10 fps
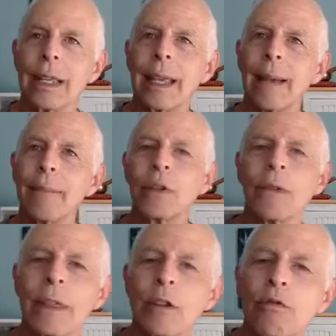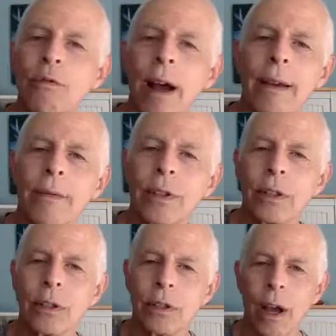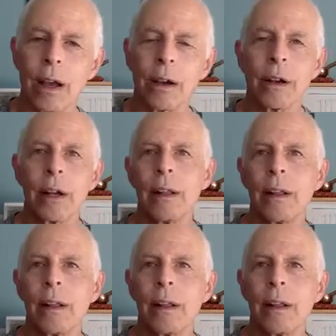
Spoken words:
chemistry that drives the desire